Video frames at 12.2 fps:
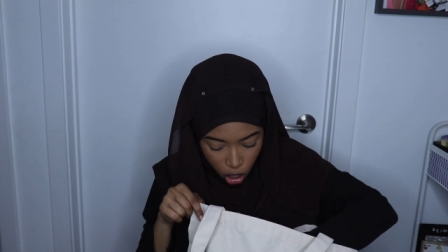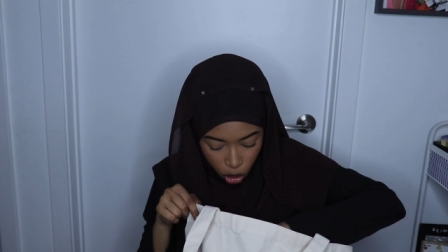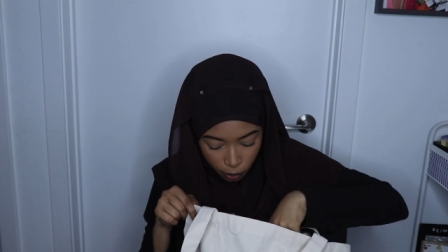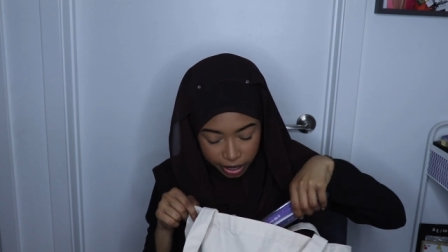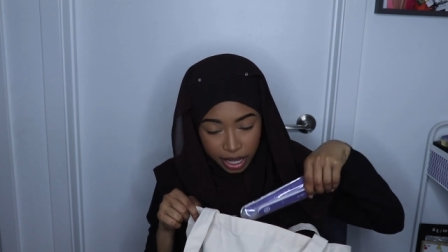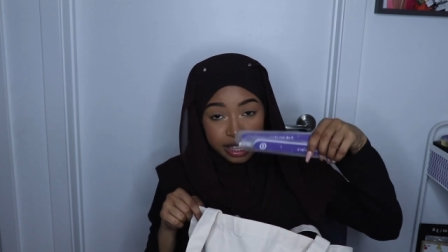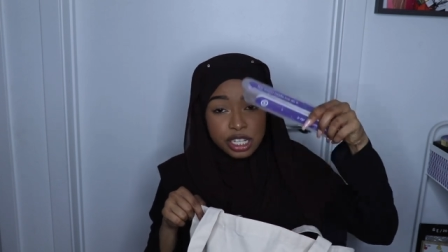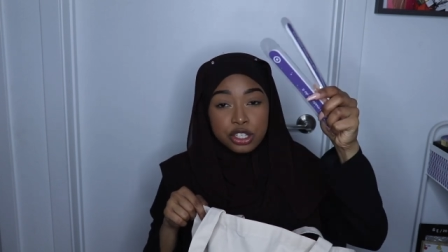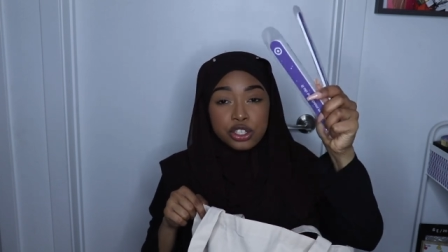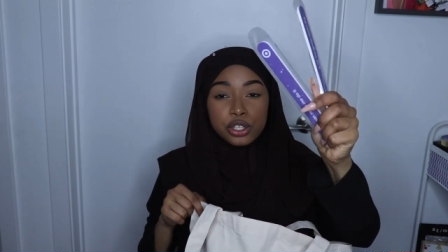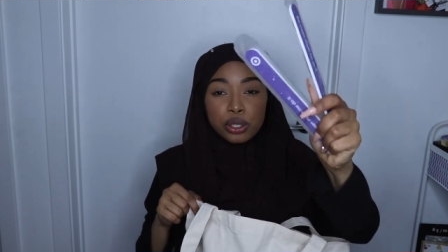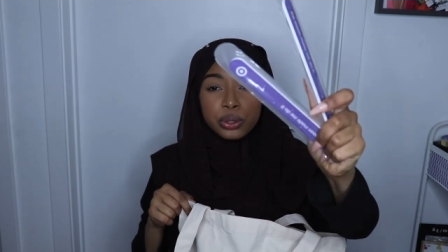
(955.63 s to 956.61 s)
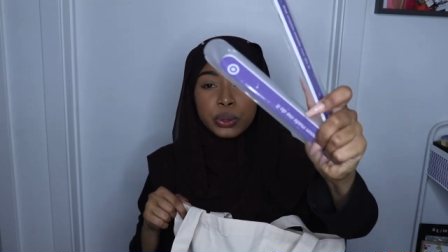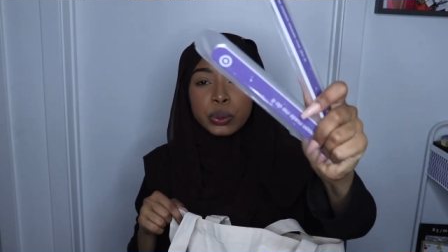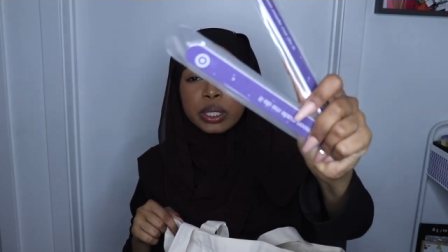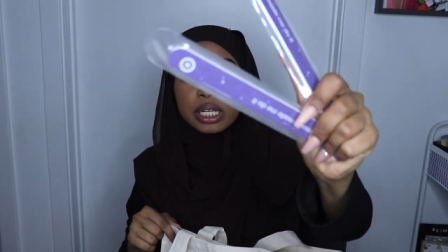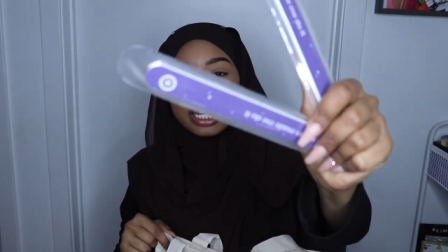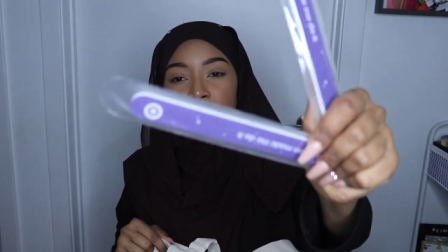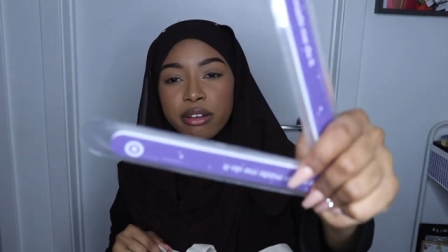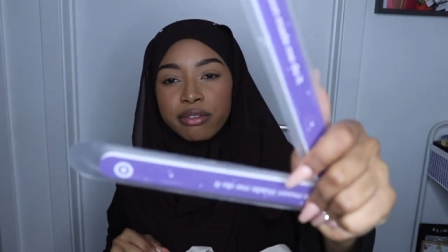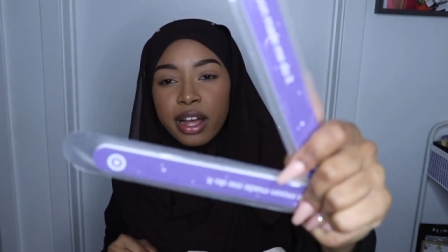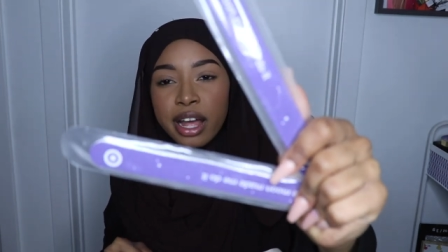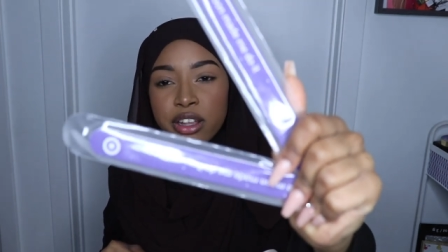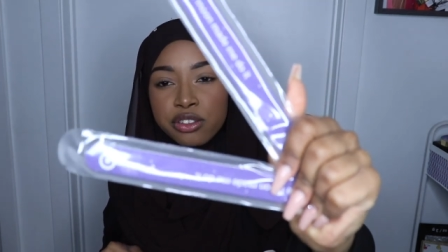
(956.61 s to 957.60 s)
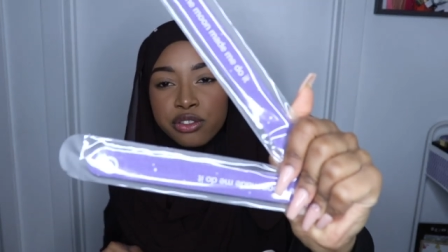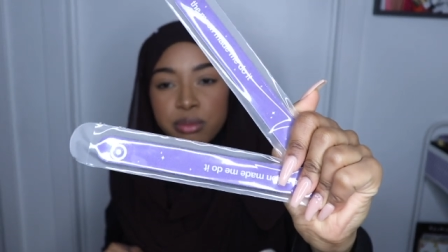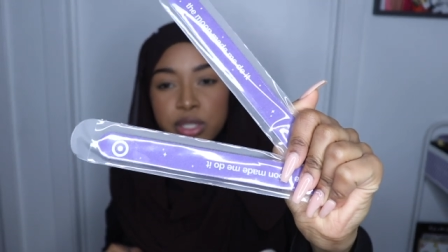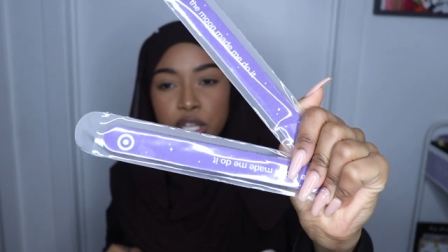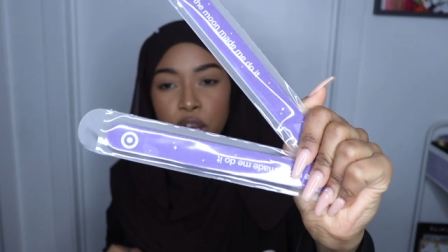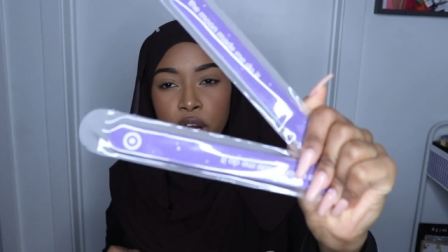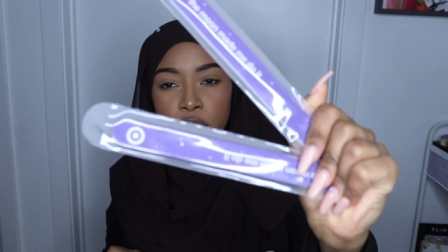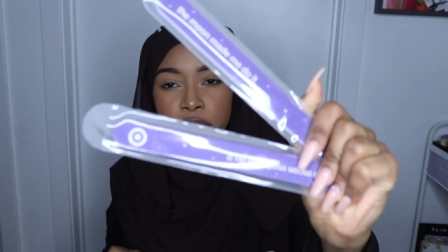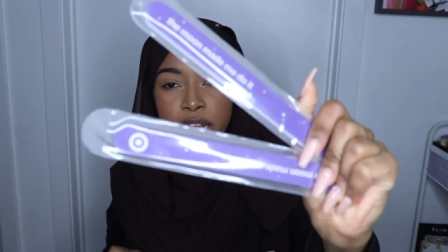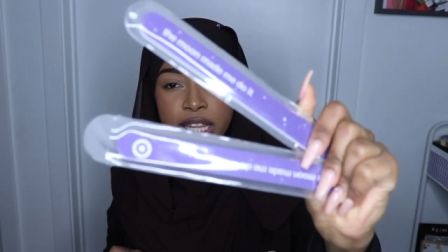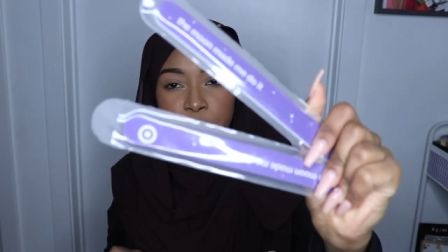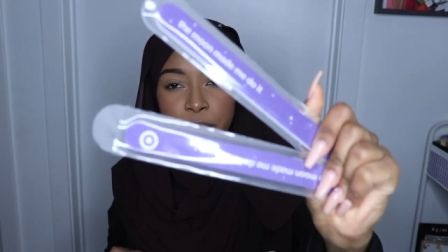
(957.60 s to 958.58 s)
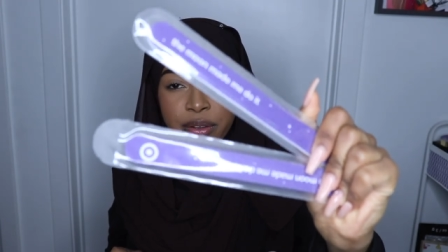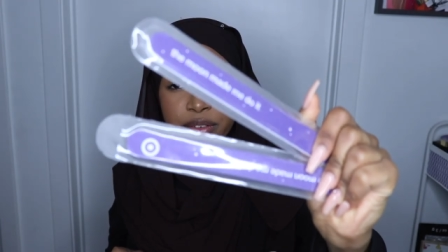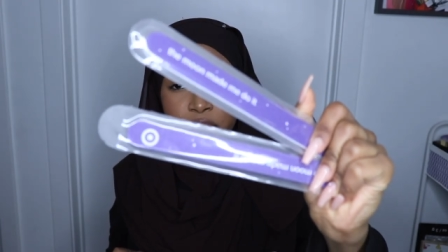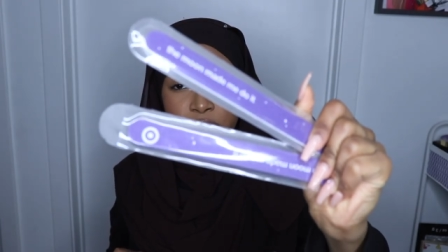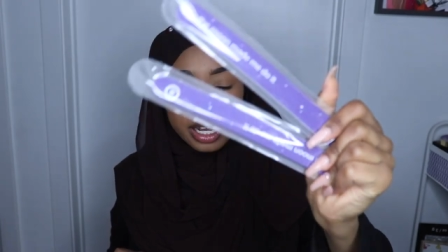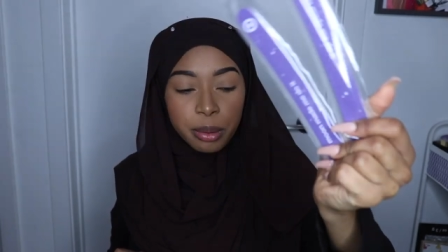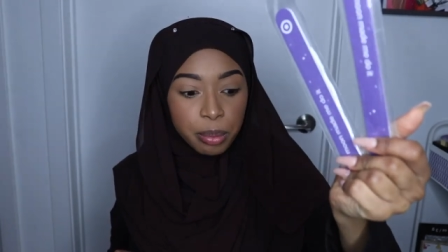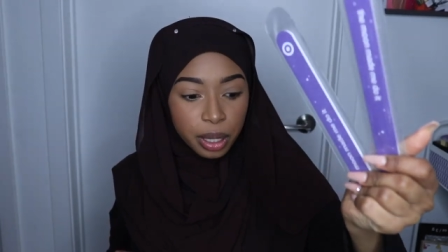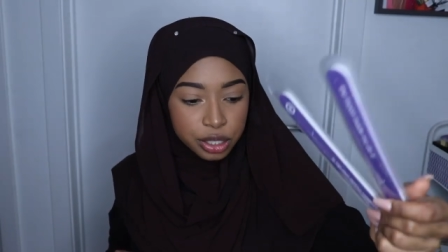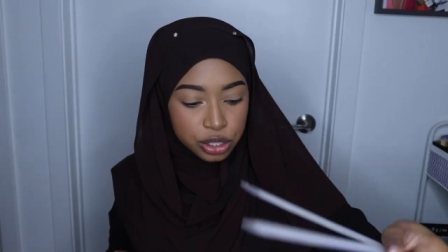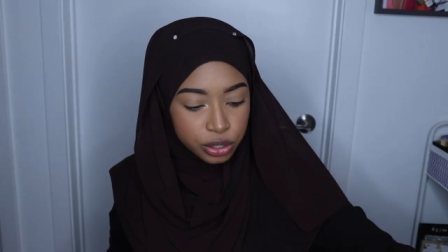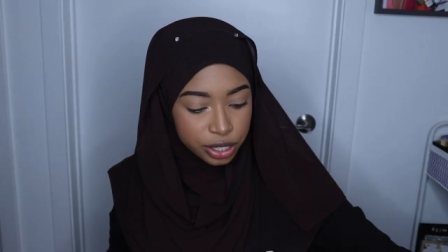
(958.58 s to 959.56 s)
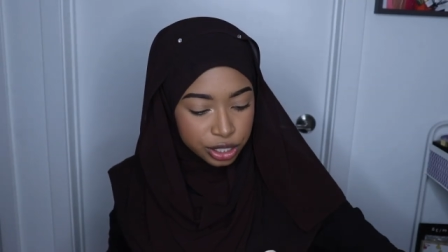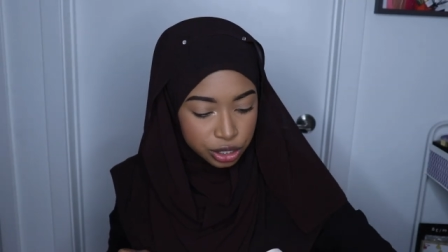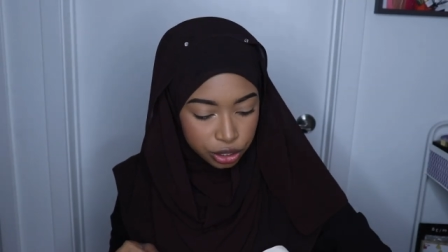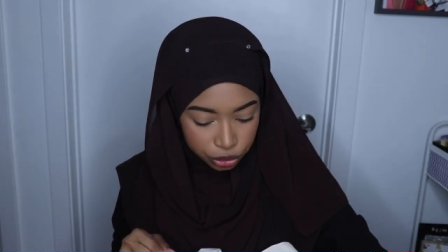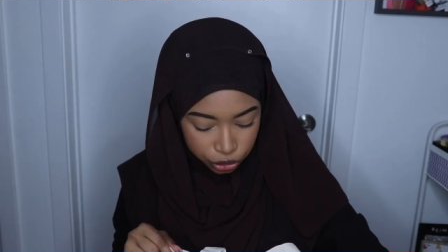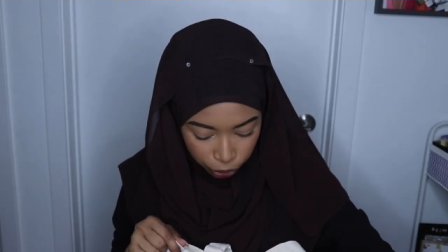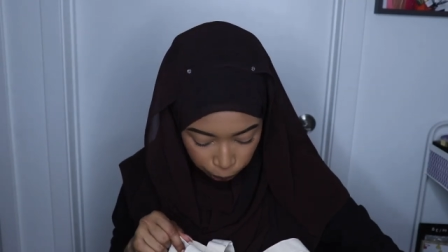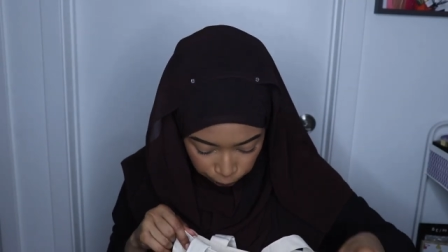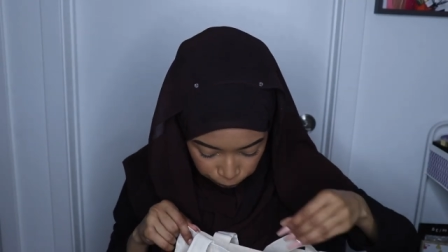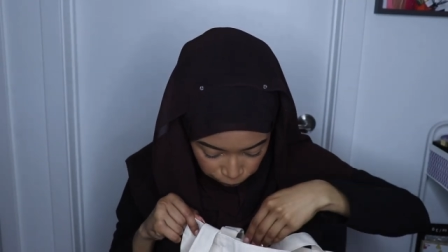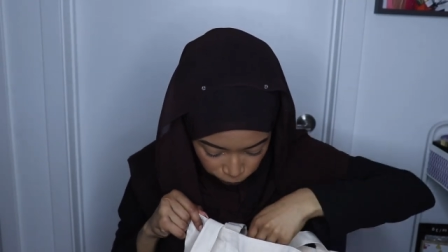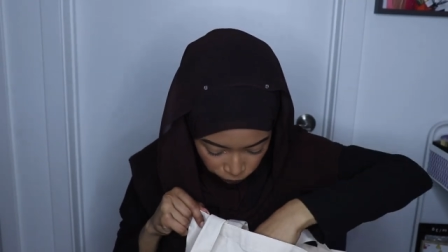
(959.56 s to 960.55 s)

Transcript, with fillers: Oh, I got these two nail files from Target. They were giving out like a bunch, so I just took two.